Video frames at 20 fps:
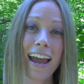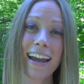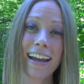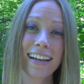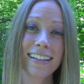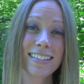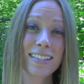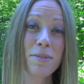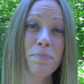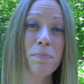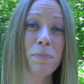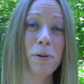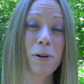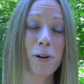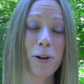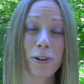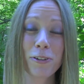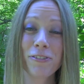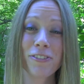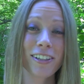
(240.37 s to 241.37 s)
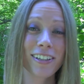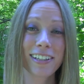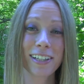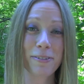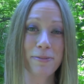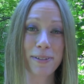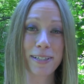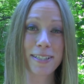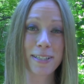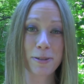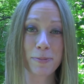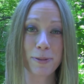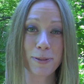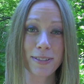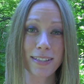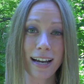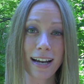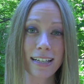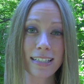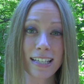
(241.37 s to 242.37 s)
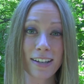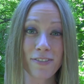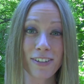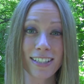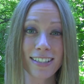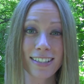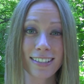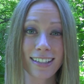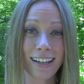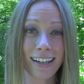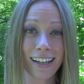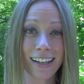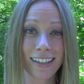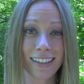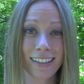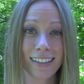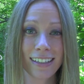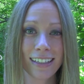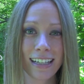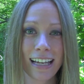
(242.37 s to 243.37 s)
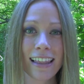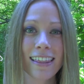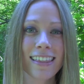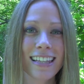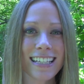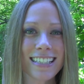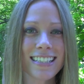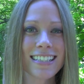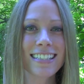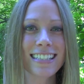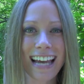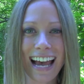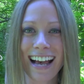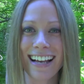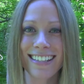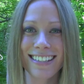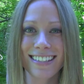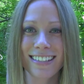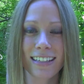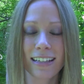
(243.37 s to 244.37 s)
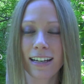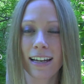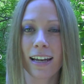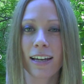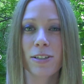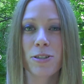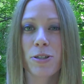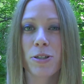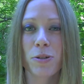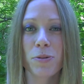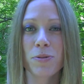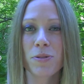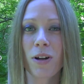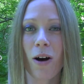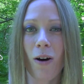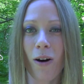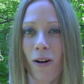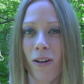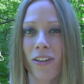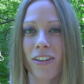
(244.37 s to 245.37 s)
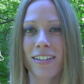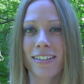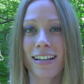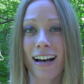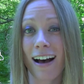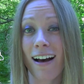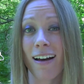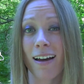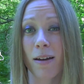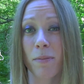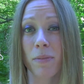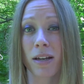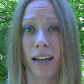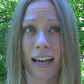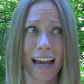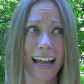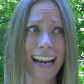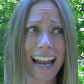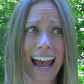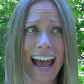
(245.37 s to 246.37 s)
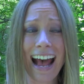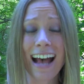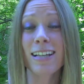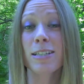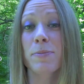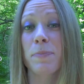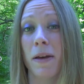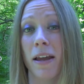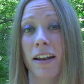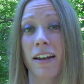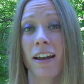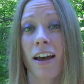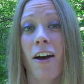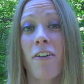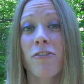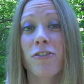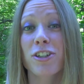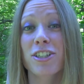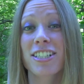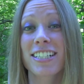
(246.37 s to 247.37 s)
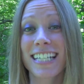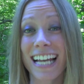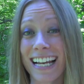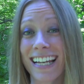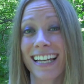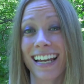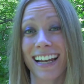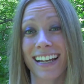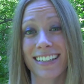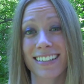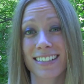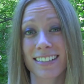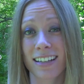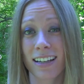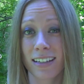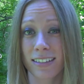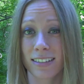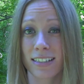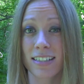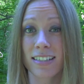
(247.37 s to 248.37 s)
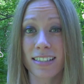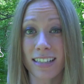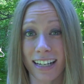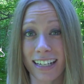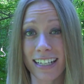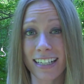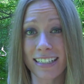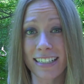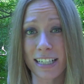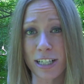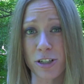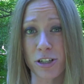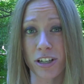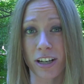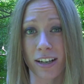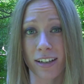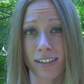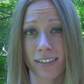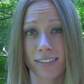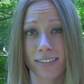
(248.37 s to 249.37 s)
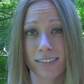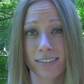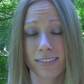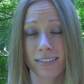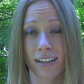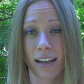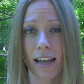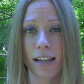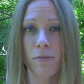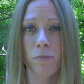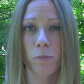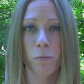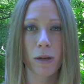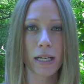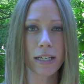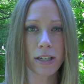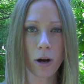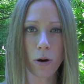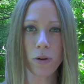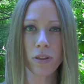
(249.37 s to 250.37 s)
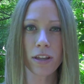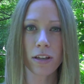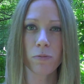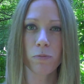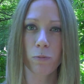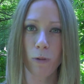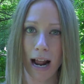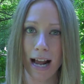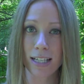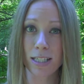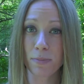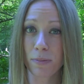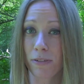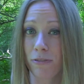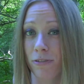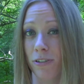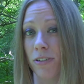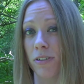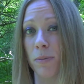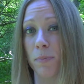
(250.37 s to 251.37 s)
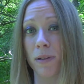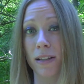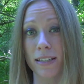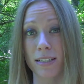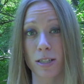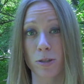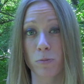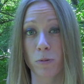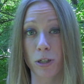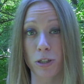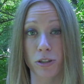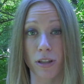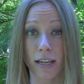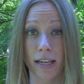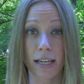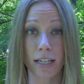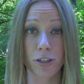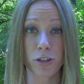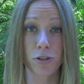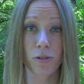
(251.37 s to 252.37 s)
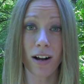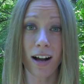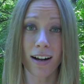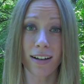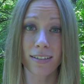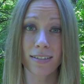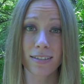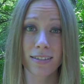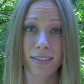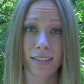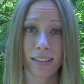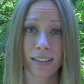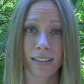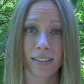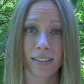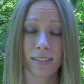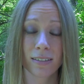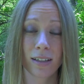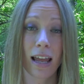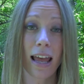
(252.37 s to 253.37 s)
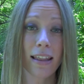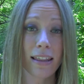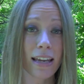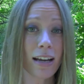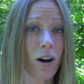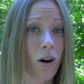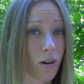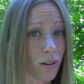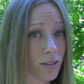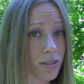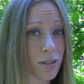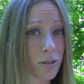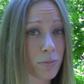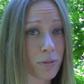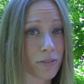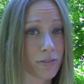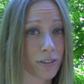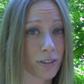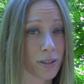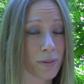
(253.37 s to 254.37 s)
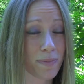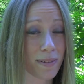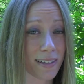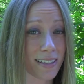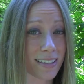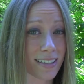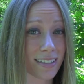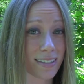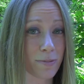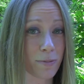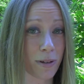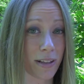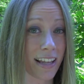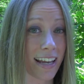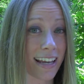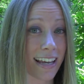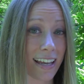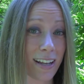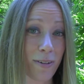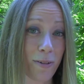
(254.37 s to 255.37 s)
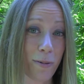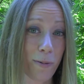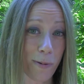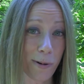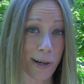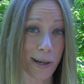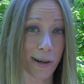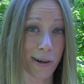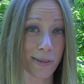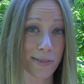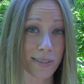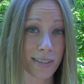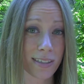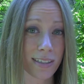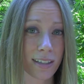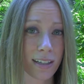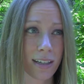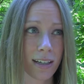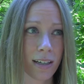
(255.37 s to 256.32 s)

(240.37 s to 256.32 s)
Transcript: It's a perfectly reasonable scientific study. This test is used all the time and has been for decades to study addiction. And we know that rats prefer the places where they get drugs, and they also prefer the places where they get Oreos.